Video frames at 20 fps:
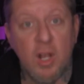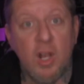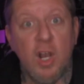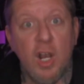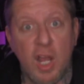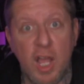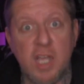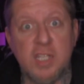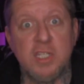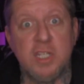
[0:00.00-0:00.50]

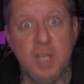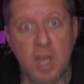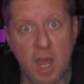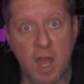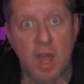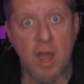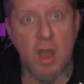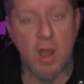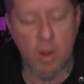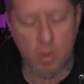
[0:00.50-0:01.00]
Let's
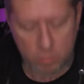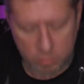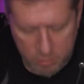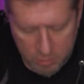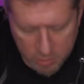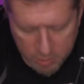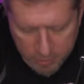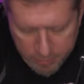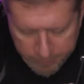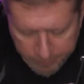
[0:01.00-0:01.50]
go!
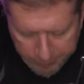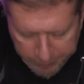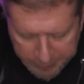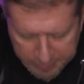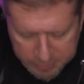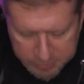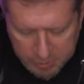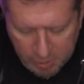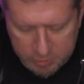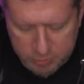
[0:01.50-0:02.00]

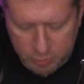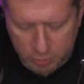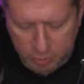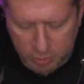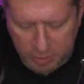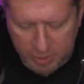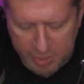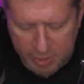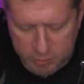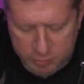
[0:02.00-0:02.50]
Dr.
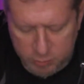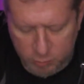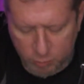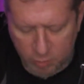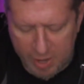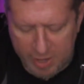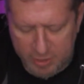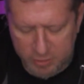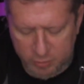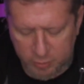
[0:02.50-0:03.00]
Klaus
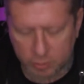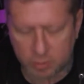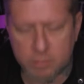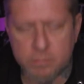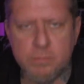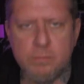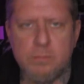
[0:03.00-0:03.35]
Reichter...